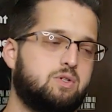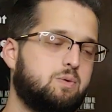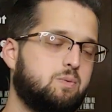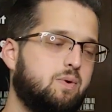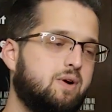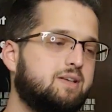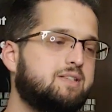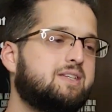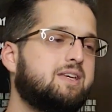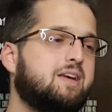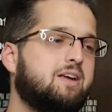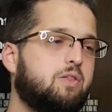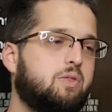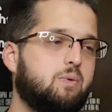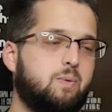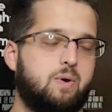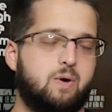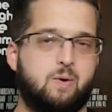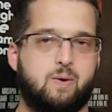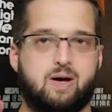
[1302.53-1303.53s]
she was going to
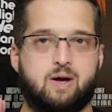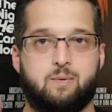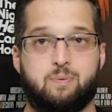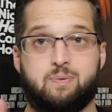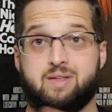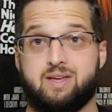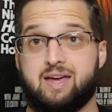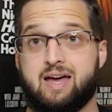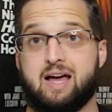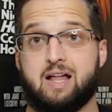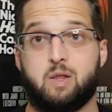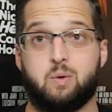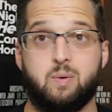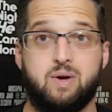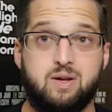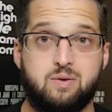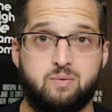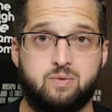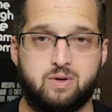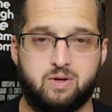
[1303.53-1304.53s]
throw out the
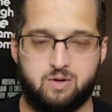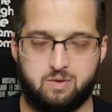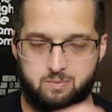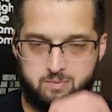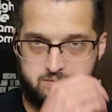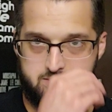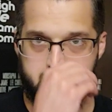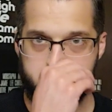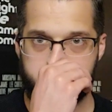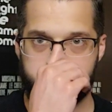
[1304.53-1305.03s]
Halloween films.